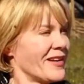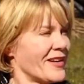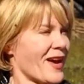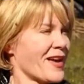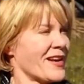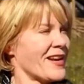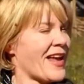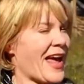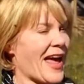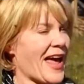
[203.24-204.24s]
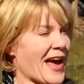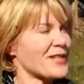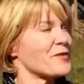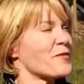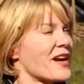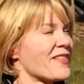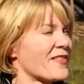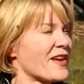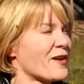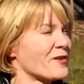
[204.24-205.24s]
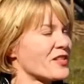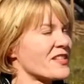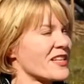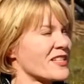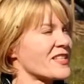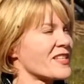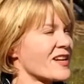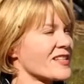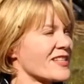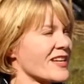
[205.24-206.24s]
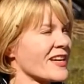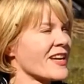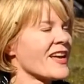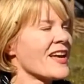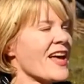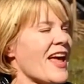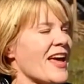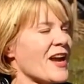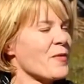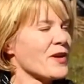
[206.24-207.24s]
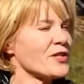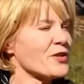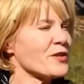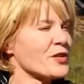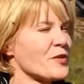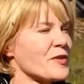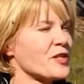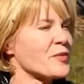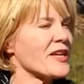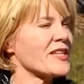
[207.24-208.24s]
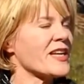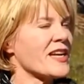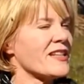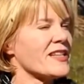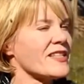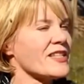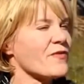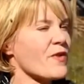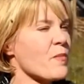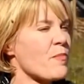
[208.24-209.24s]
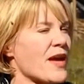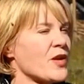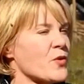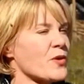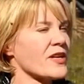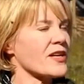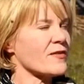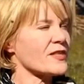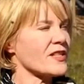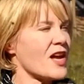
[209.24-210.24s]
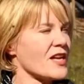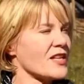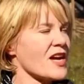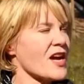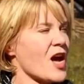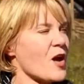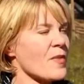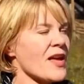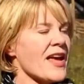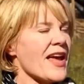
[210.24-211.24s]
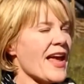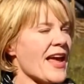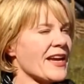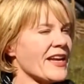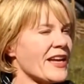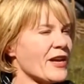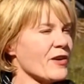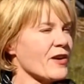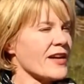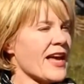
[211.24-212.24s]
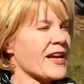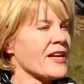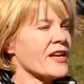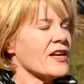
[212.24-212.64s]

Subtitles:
not in an active way, that they are just like disgusting. And I want to turn to a tweet. This is from Ben Norton of Salon.com. And here, again,